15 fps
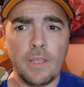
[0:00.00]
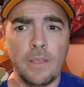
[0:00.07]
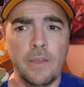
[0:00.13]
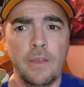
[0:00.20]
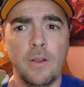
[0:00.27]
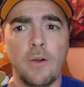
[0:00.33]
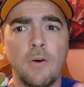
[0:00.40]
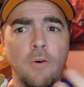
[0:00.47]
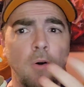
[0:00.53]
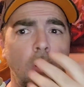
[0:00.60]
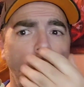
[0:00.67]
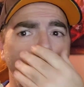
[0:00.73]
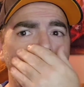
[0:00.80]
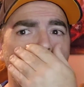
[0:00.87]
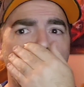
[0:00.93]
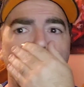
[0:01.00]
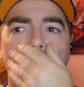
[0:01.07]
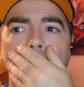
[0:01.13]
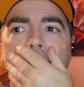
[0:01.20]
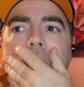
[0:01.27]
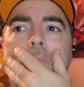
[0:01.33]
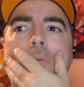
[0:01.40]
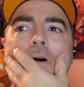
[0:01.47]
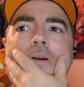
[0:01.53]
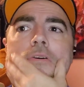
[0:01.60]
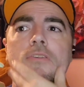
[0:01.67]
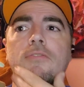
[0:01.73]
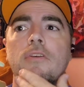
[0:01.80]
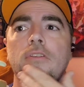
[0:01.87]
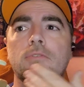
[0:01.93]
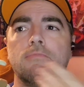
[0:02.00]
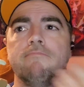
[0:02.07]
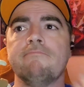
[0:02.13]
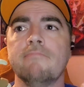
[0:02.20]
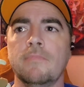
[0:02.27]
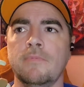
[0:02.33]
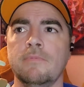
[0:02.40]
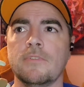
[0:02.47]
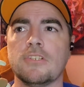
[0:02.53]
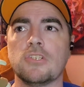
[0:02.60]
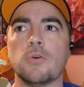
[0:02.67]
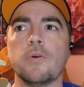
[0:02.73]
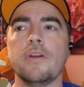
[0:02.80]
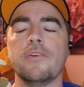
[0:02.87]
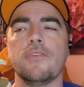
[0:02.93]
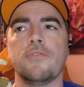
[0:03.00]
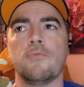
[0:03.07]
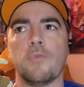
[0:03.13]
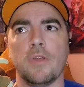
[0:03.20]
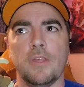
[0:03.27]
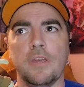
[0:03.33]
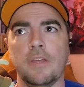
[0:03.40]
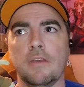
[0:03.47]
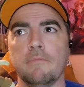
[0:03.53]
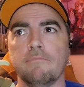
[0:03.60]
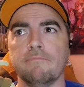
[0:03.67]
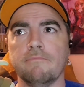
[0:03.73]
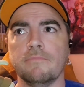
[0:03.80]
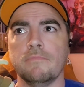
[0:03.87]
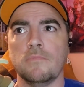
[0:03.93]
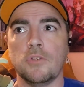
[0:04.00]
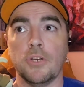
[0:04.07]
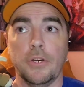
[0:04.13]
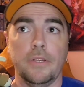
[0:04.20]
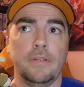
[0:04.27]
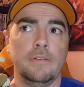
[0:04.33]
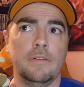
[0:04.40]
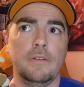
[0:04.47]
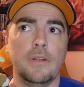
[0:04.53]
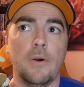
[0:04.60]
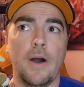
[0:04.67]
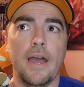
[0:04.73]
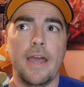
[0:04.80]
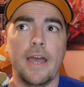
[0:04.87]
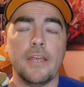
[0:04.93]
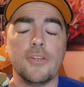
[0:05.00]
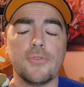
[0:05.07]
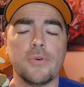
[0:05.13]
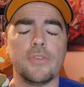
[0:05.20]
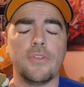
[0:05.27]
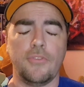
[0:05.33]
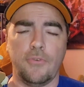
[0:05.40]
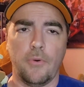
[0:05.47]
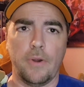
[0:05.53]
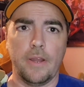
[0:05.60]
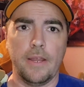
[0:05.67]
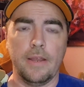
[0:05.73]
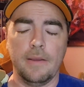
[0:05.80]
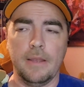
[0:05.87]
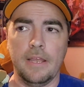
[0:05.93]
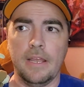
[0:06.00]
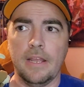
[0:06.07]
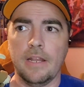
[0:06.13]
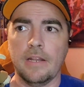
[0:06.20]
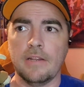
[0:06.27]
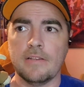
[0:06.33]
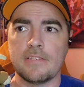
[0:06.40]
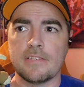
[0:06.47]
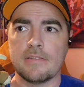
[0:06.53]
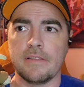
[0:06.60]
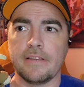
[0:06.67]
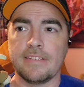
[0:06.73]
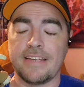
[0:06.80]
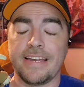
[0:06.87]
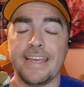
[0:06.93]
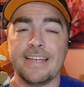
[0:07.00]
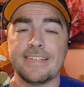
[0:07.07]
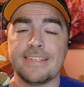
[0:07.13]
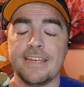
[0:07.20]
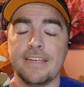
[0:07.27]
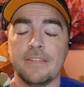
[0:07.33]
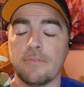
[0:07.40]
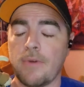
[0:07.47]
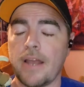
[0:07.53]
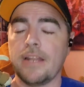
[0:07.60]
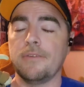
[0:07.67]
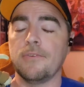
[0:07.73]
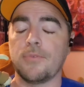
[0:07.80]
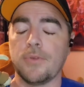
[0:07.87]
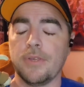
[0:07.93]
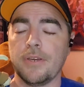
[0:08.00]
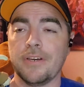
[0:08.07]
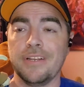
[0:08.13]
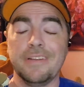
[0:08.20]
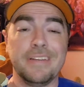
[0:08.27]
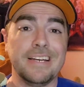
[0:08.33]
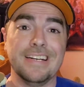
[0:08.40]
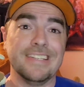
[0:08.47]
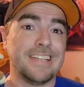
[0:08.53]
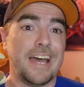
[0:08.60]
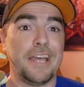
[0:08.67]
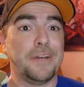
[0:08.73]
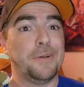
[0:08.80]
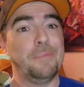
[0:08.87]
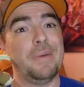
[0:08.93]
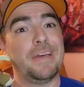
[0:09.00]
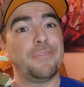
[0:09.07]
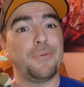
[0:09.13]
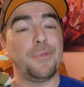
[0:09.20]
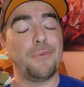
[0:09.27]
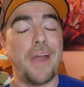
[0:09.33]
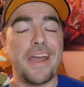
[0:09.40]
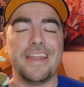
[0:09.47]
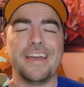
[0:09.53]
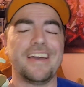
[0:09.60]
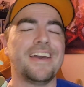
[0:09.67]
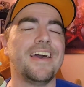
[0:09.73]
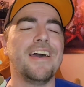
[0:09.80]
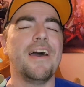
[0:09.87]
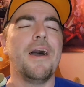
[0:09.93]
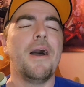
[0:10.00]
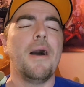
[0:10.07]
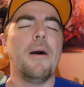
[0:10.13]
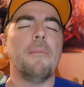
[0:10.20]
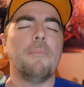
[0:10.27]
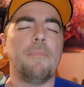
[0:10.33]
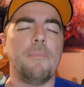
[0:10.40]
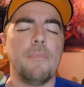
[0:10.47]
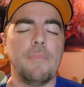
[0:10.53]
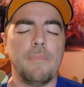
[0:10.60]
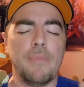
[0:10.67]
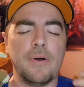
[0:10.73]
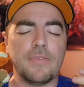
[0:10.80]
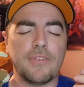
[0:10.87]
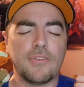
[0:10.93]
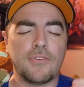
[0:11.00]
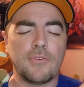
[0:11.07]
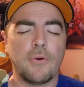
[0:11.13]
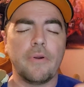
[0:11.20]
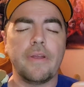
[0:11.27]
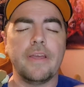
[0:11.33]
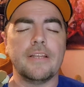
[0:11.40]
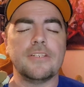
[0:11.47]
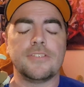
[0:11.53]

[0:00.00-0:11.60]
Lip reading: overall the book the story was really good. I enjoyed the story. And I can't say the writing was really good because I couldn't make it through the writing. But the story in